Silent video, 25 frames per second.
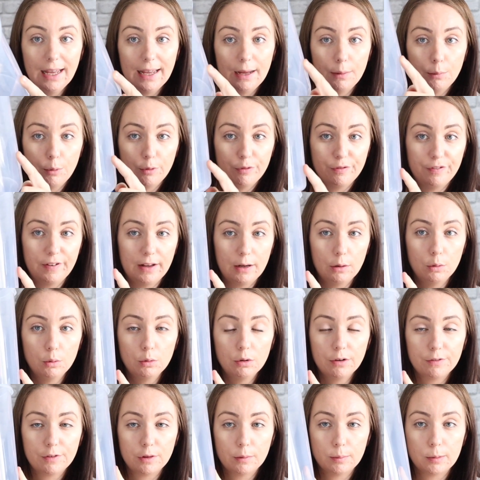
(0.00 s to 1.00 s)
It will fit
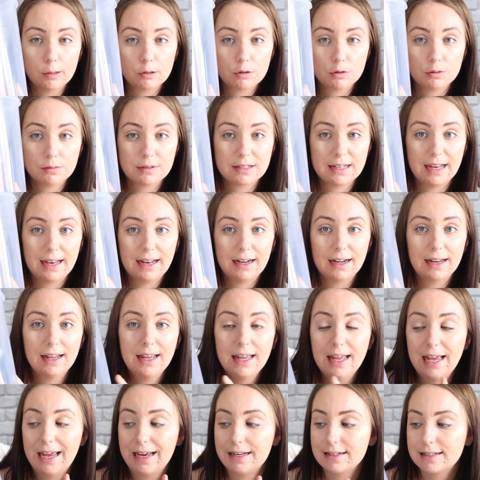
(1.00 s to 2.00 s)
all of the bottles in.
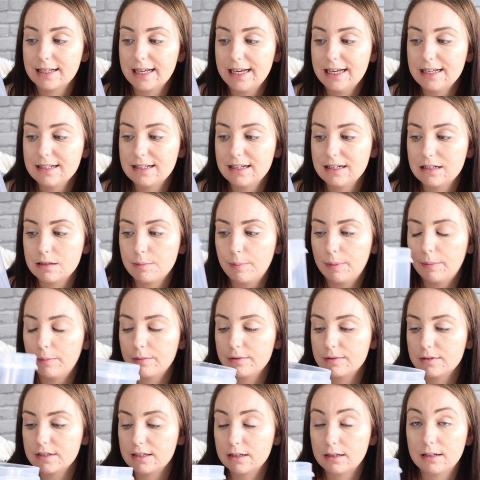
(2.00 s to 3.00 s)
It's easy
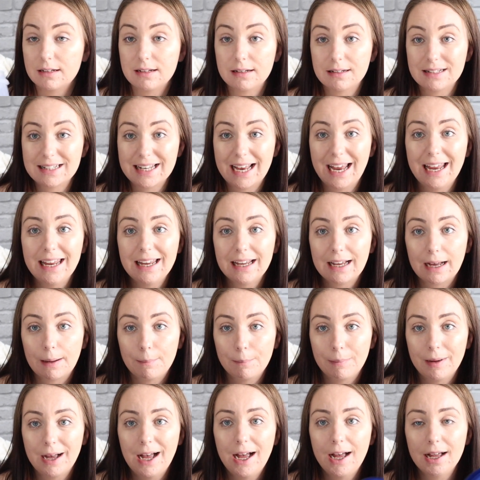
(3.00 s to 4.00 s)
to take
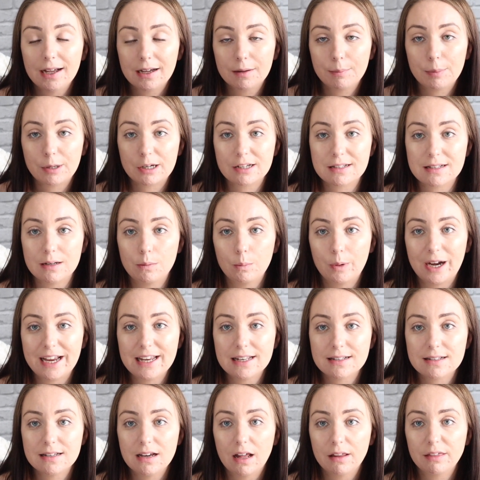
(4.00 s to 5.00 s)
and pack because it
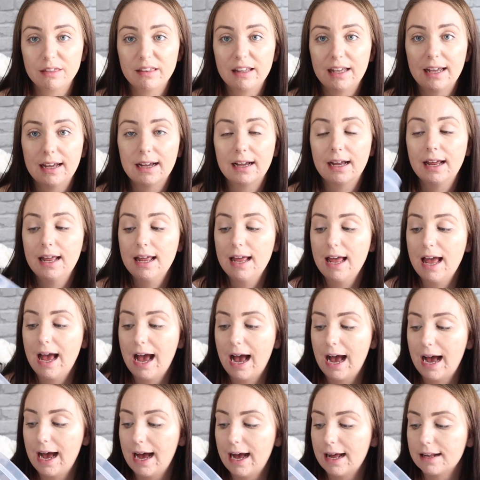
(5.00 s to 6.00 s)
weighs nothing,
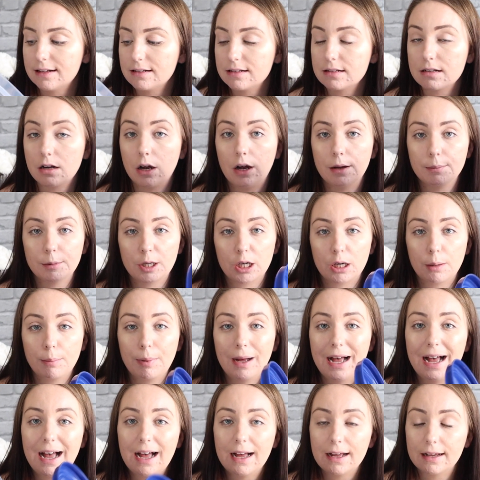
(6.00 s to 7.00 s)
and I'm gonna
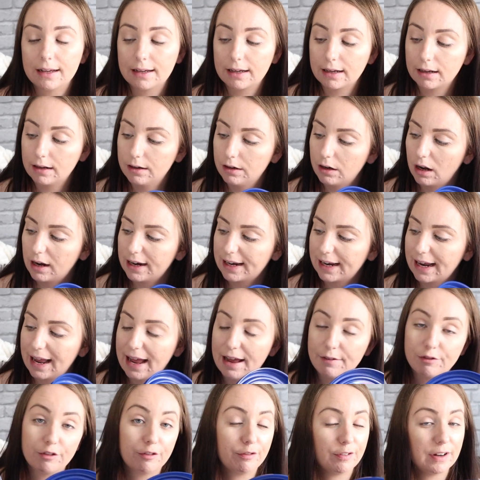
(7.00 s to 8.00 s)
pack like
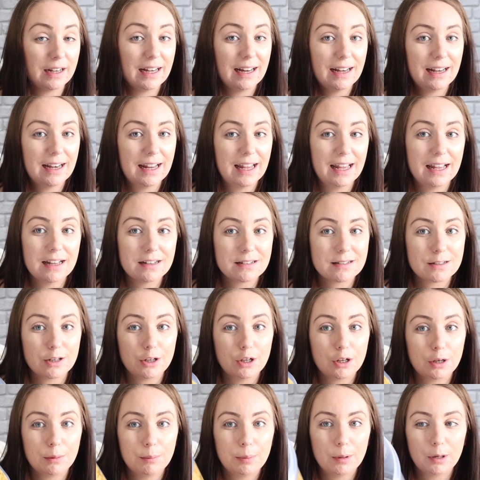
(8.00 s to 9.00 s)
everything in here, so
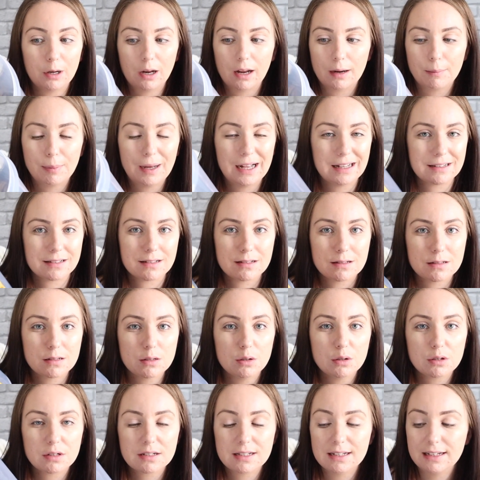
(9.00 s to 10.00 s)
you can put like pants and
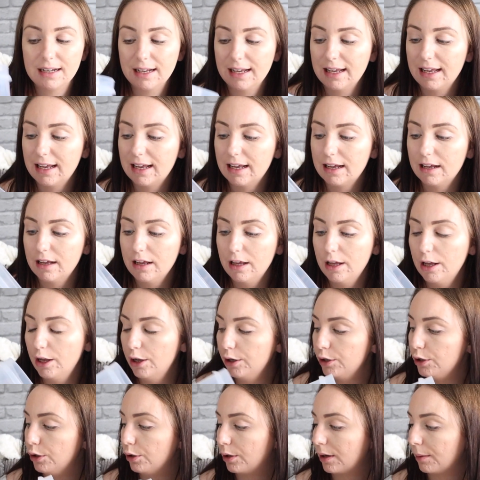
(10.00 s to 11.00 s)
socks in here,
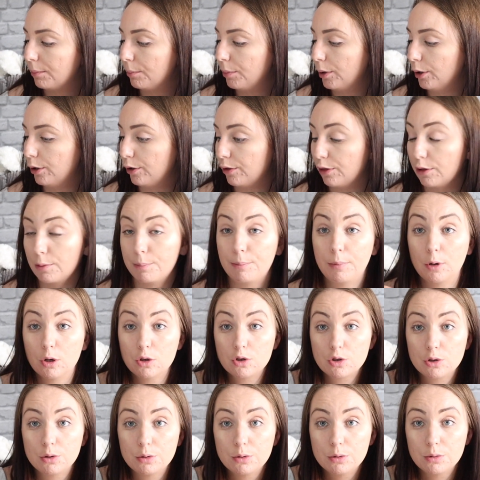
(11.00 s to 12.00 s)
you can put the
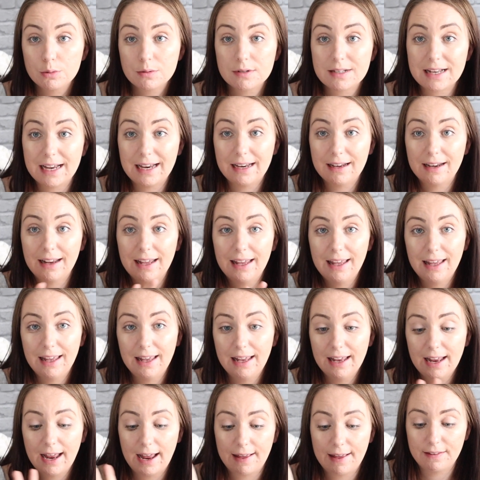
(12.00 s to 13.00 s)
bottles in
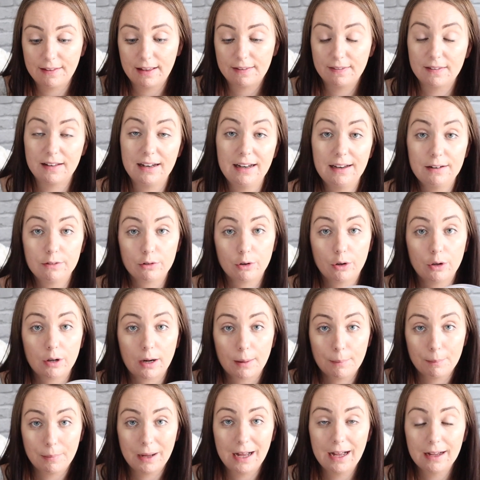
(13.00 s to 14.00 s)
here then the lid on
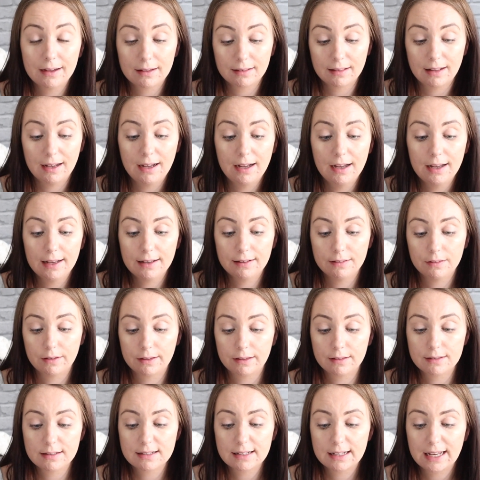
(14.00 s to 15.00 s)
and pack that in
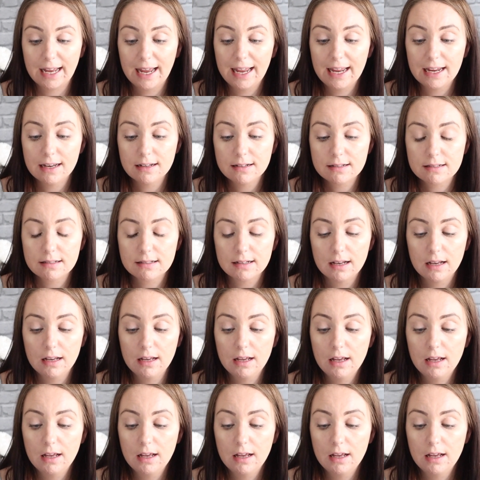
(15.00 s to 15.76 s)
this case.